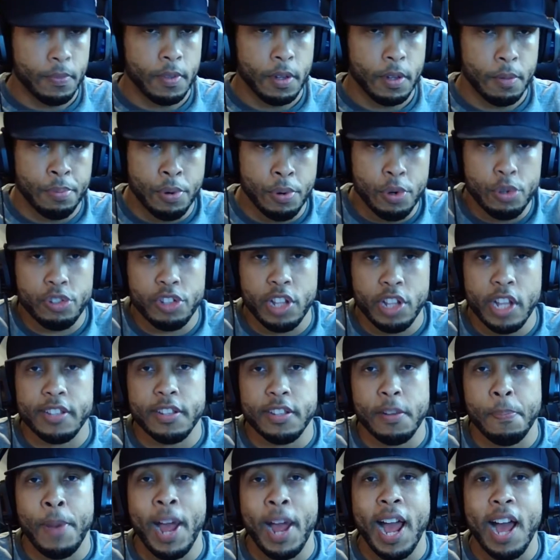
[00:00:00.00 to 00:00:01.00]
Bruce
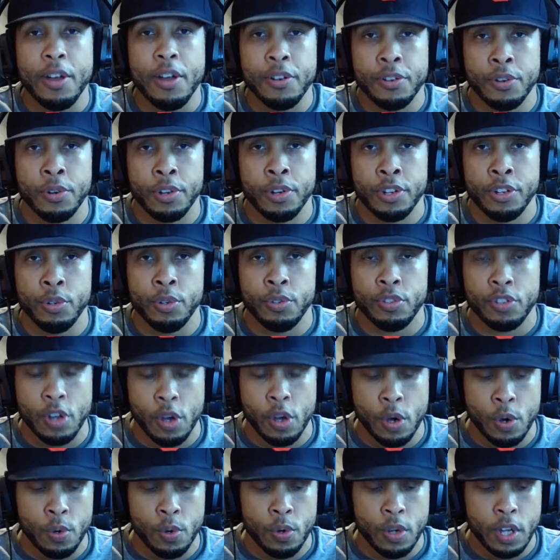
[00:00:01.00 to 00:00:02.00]
does a pound on you,
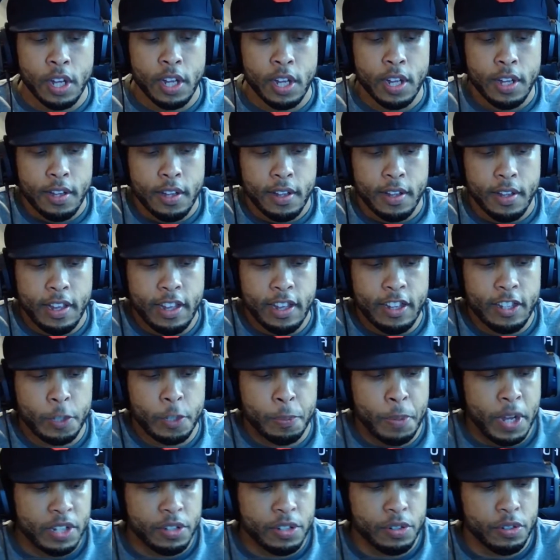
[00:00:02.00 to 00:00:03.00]
so his
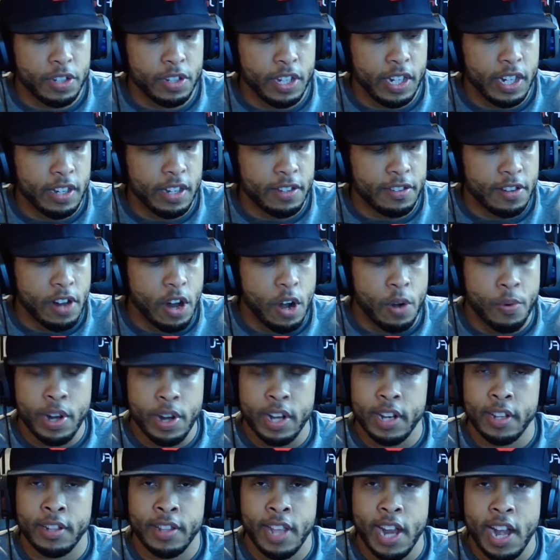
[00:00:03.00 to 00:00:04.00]
specialty is
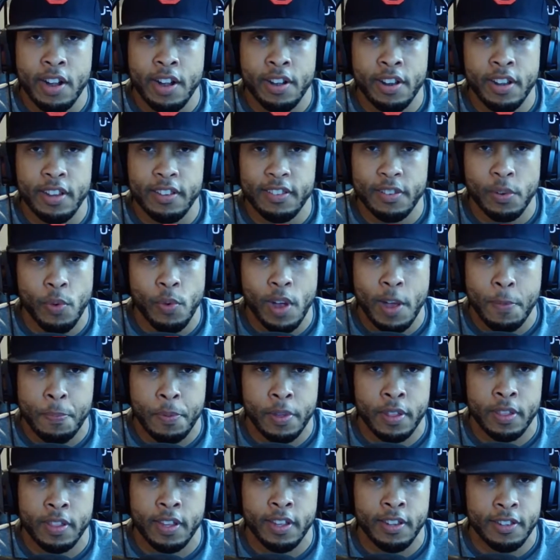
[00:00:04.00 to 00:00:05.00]
already there. He's a
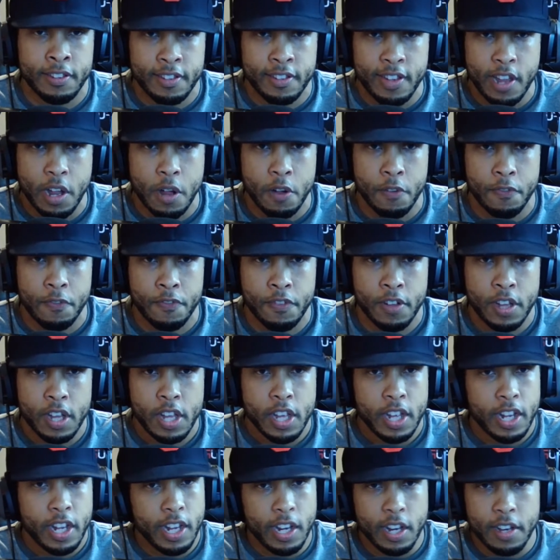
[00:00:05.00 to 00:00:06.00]
weapon himself.
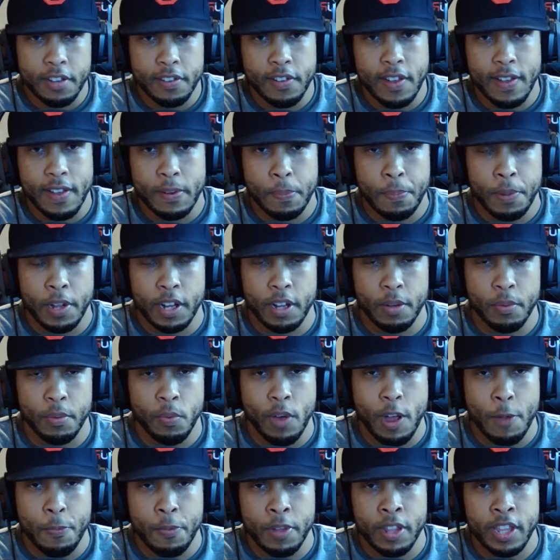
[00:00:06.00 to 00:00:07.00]
He doesn't have to pick up
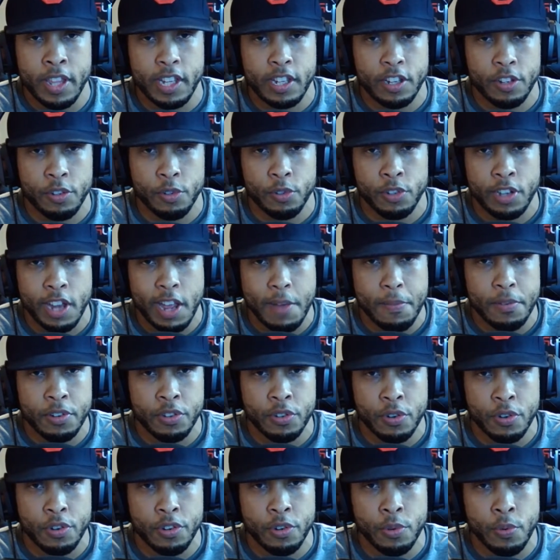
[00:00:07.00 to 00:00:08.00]
a weapon. He can do
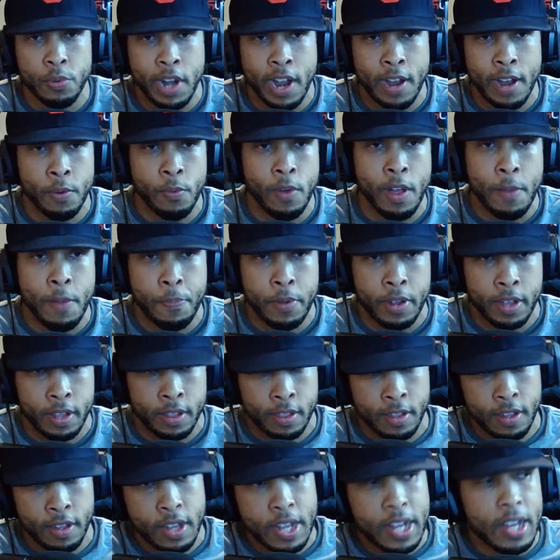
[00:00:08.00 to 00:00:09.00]
damage on you without a
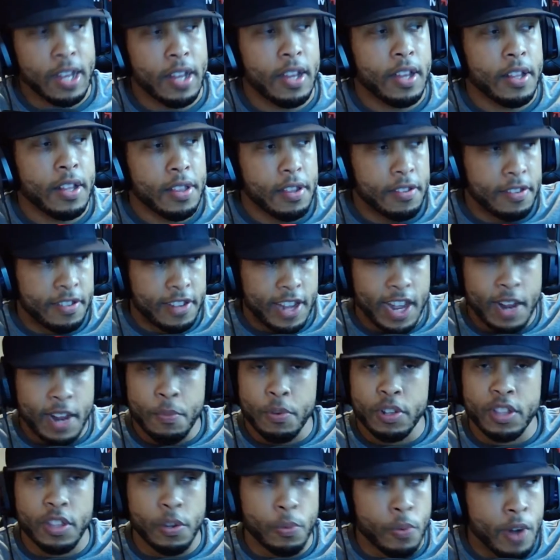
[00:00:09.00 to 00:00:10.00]
weapon. The
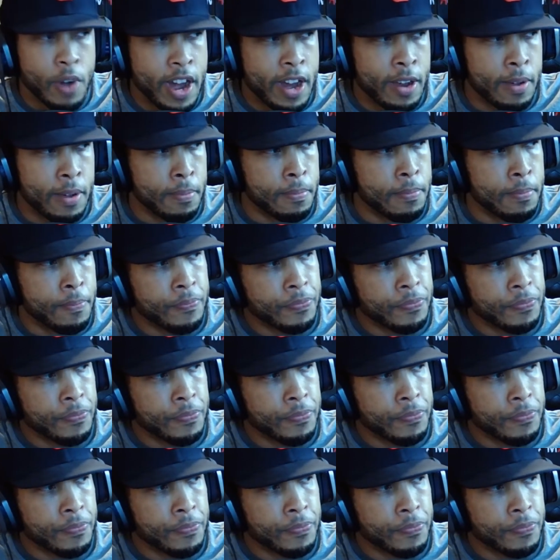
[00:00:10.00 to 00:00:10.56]
same with the ram.